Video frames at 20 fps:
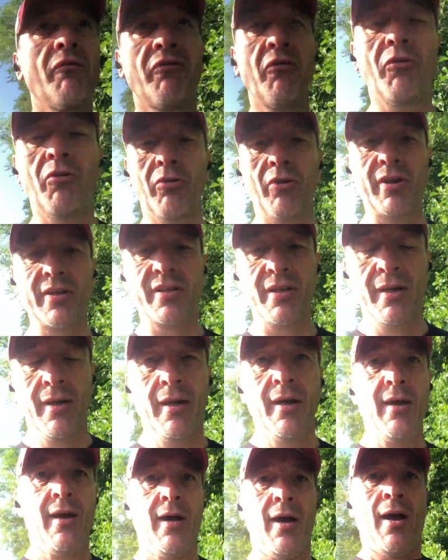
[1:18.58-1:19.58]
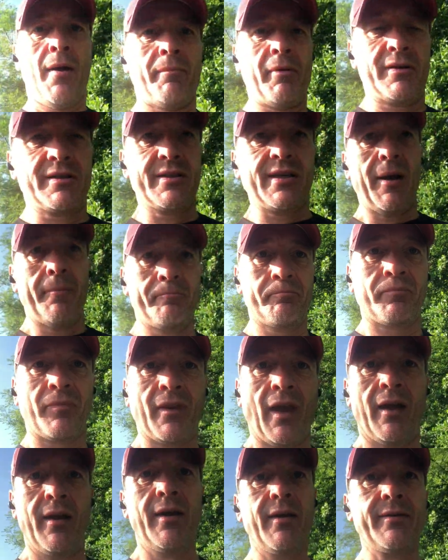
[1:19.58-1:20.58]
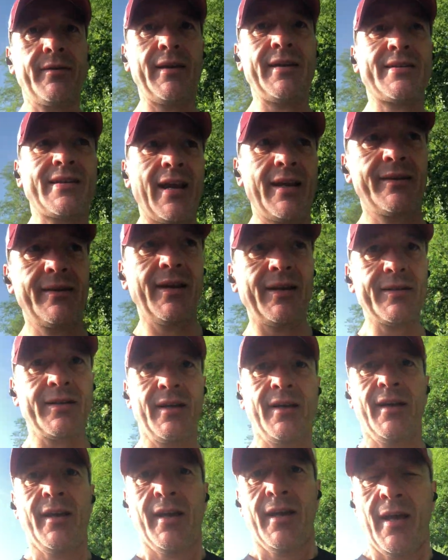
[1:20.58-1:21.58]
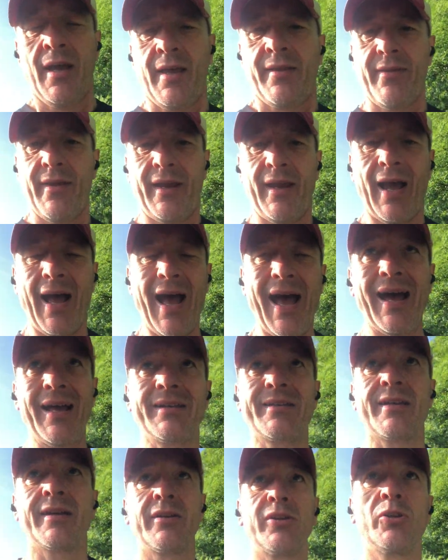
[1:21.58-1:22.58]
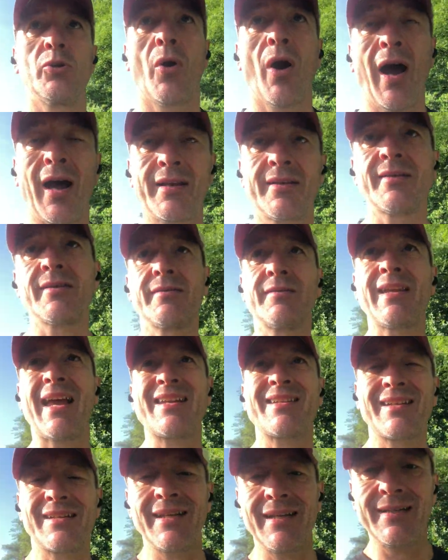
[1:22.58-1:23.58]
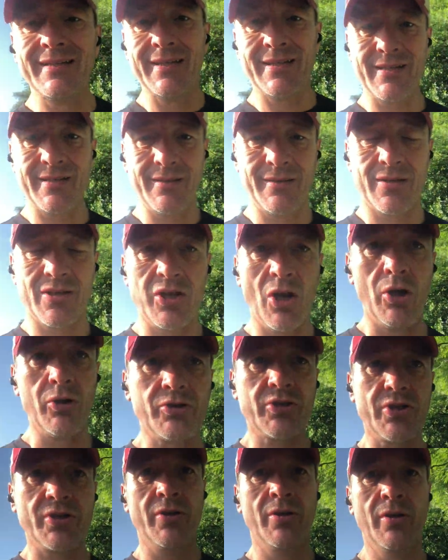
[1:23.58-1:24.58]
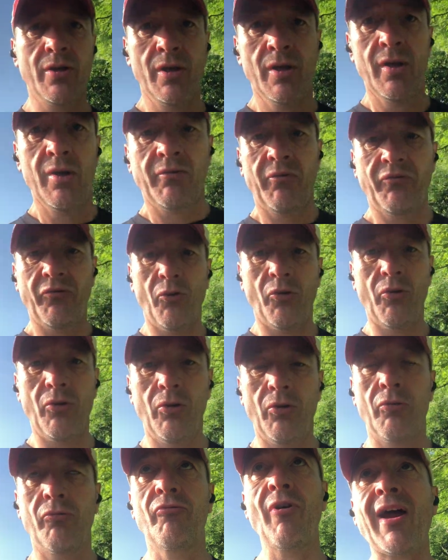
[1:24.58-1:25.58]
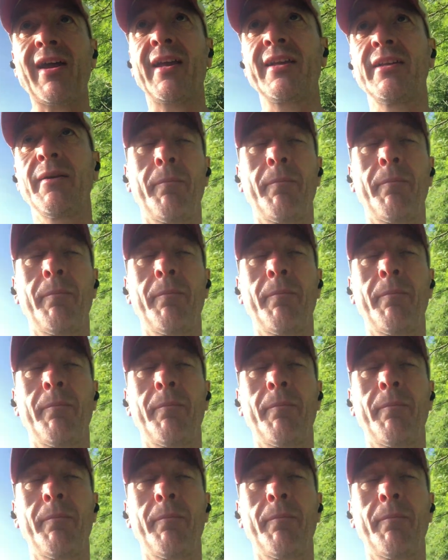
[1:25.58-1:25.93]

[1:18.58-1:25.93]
for us. But they said that you had designated slots for racking